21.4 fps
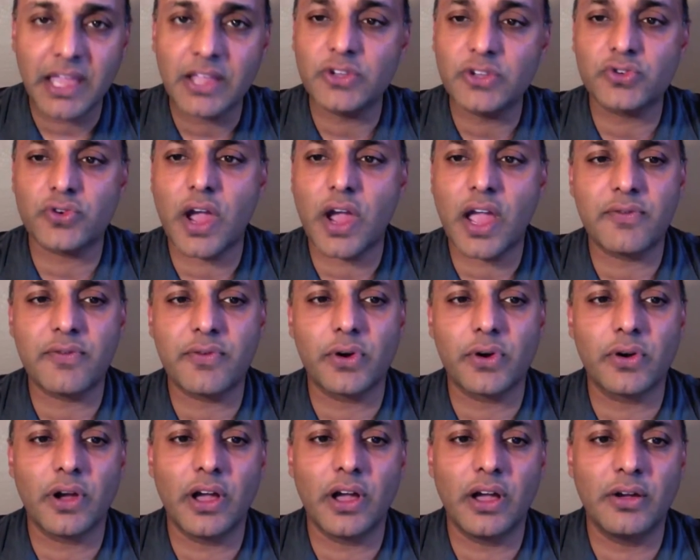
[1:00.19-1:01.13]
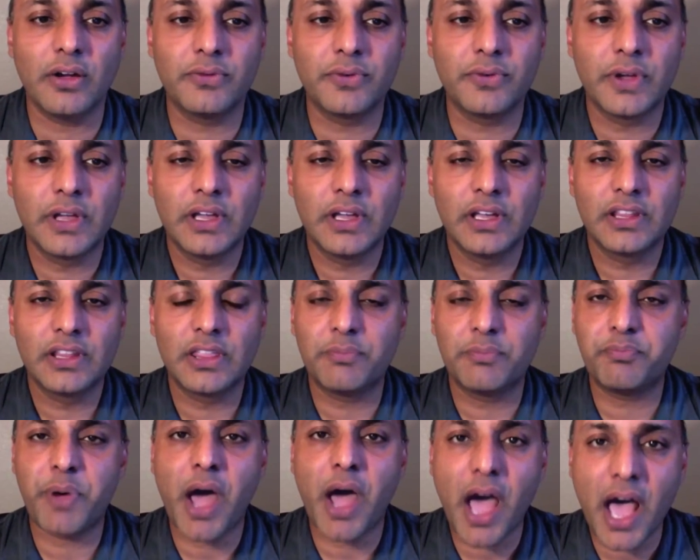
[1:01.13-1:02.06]
driver of the
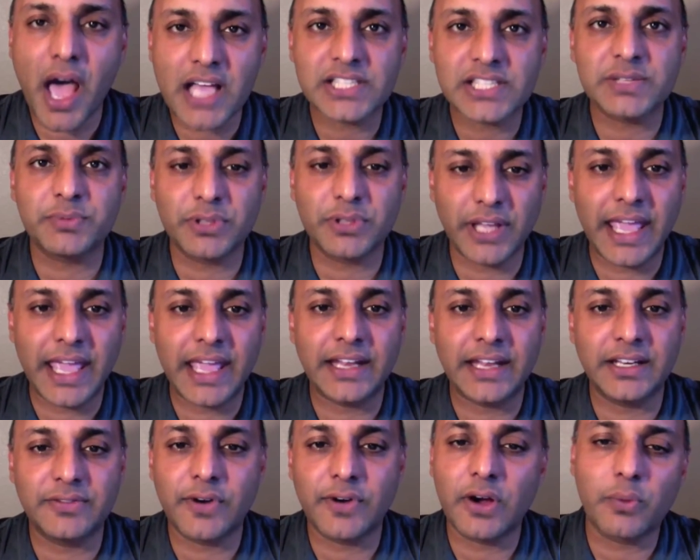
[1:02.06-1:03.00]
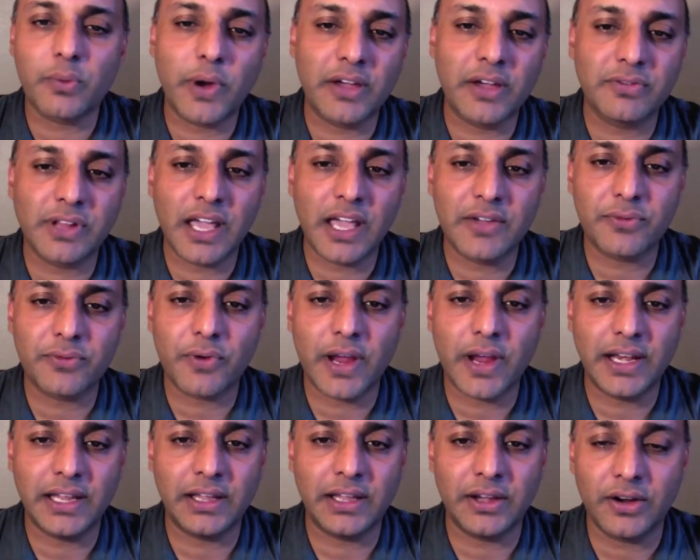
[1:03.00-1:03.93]
possible end of our way of life right
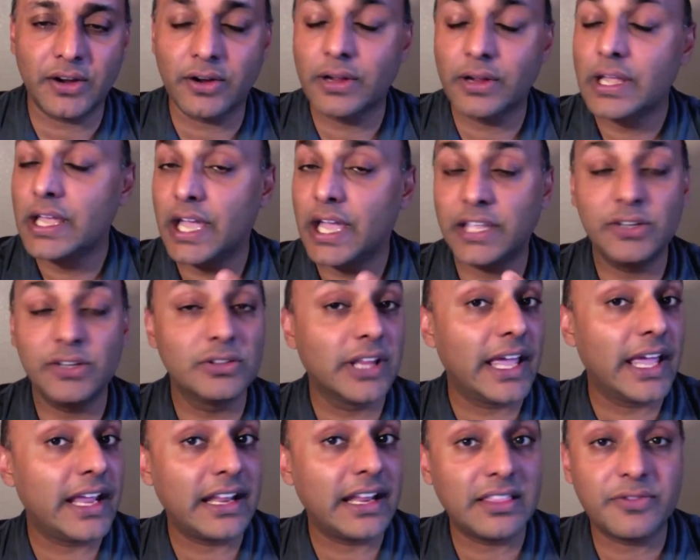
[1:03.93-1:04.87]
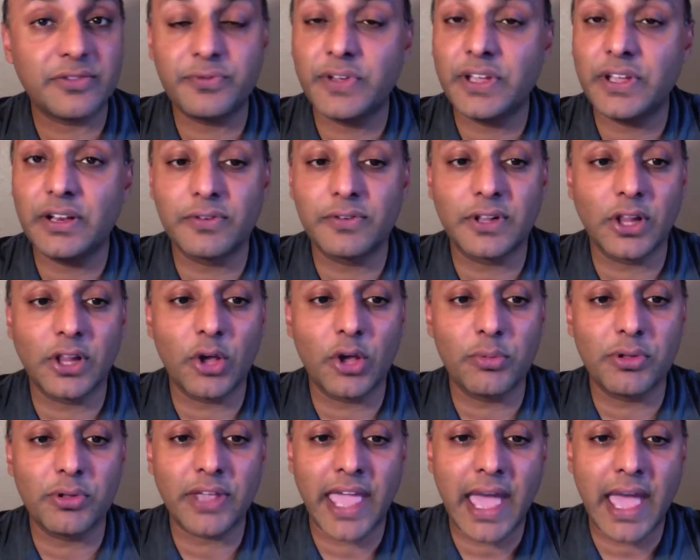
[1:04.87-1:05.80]
here, and you lay it at the feet of
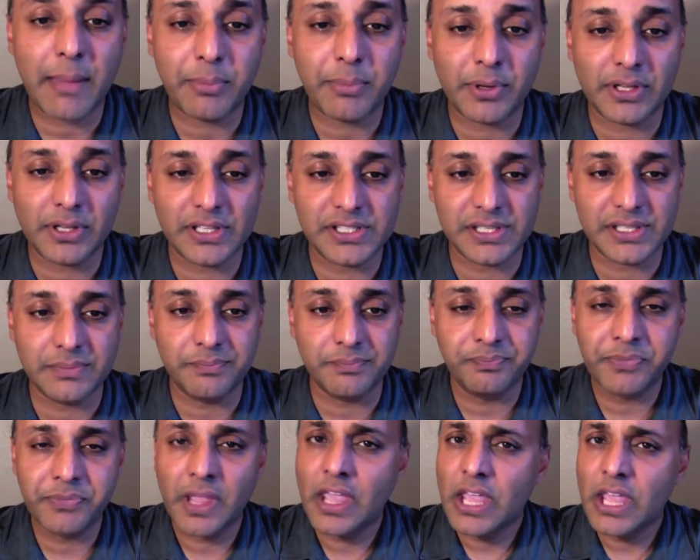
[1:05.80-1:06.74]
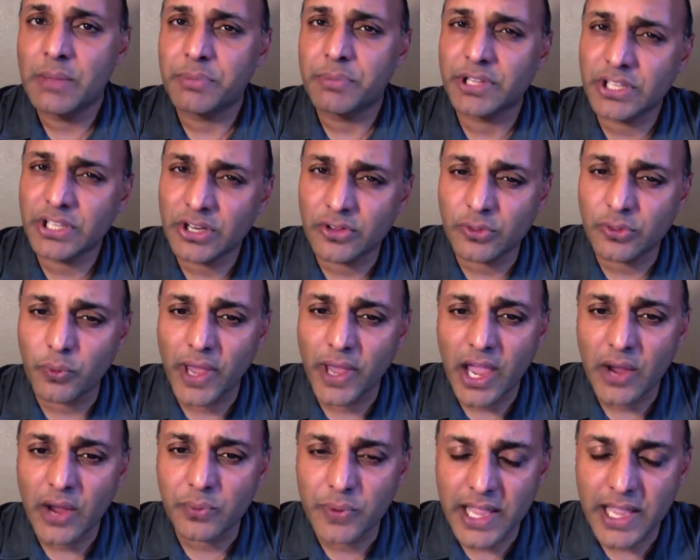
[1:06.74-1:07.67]
global capitalism. But, the way I
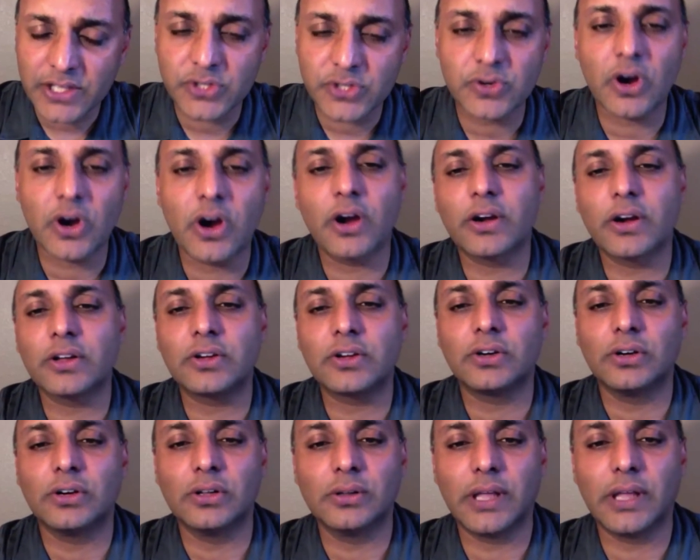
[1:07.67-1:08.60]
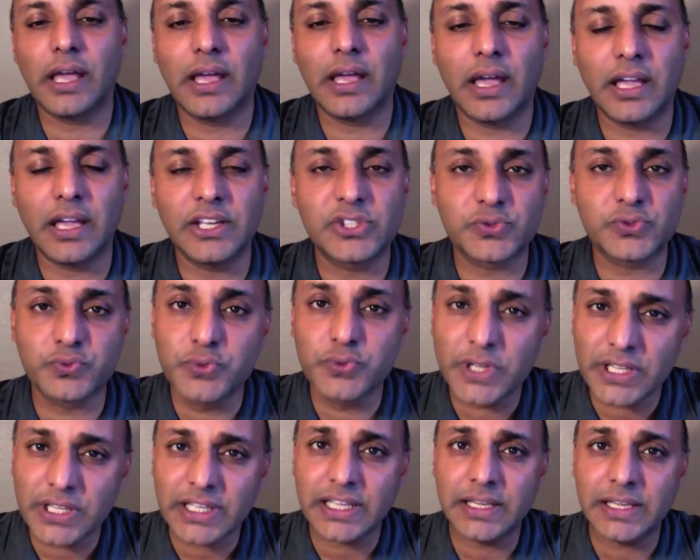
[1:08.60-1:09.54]
read your article, it's
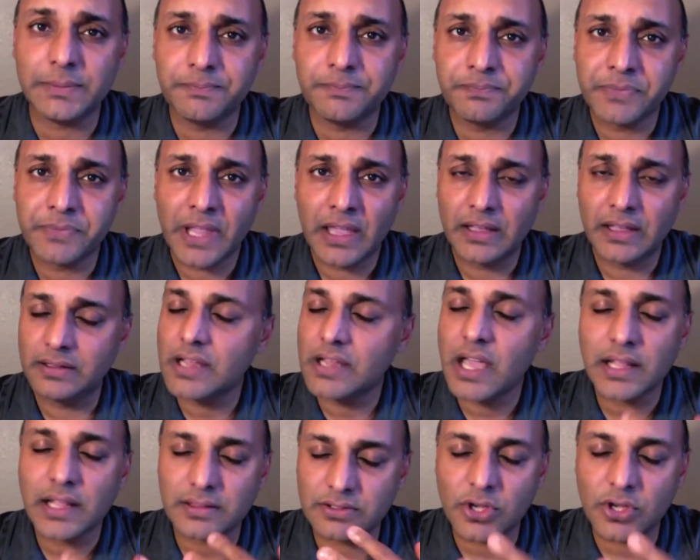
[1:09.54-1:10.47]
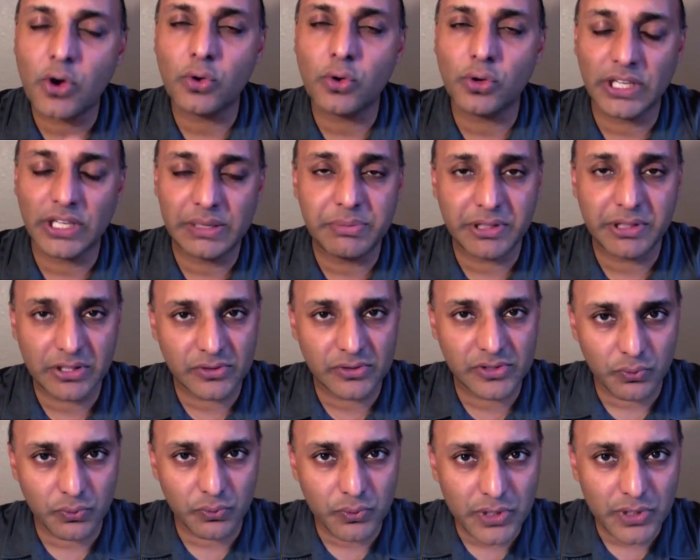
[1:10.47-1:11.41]
really not totally, but there's
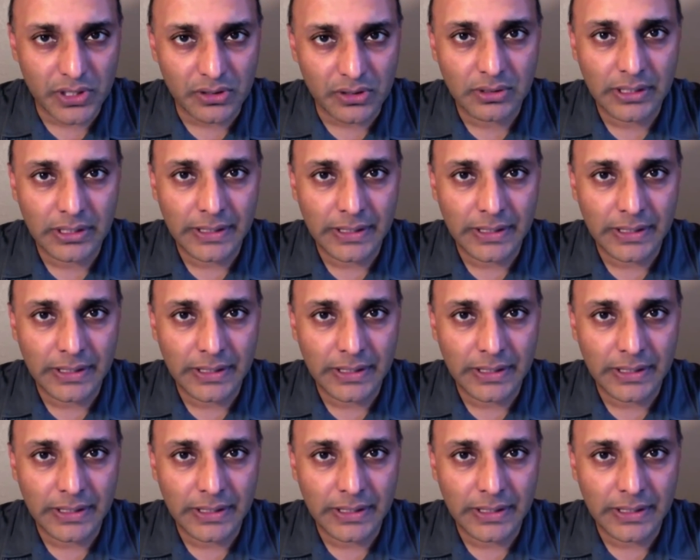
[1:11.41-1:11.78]
a real